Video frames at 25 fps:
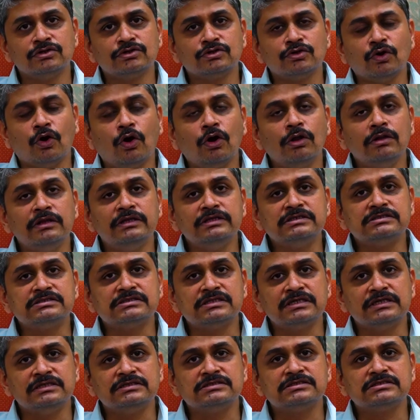So all these
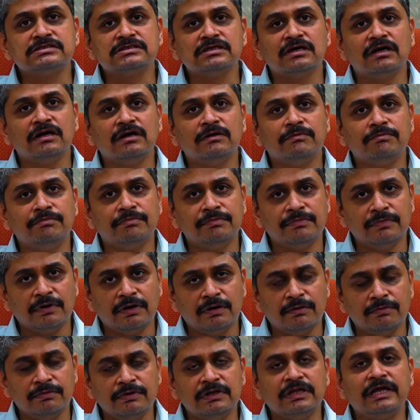things a
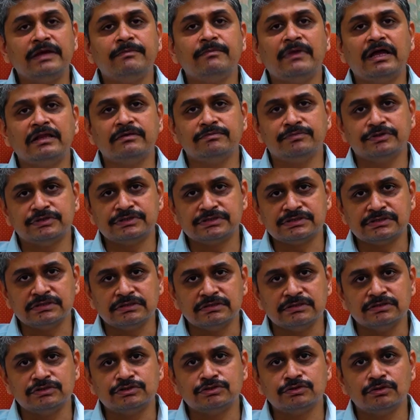layman
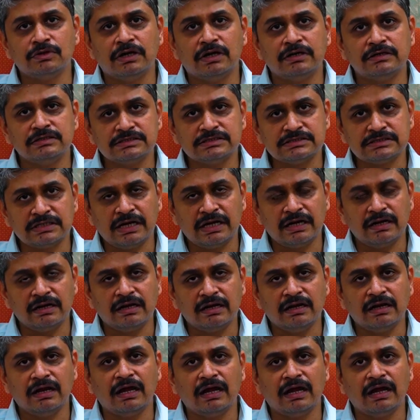person should understand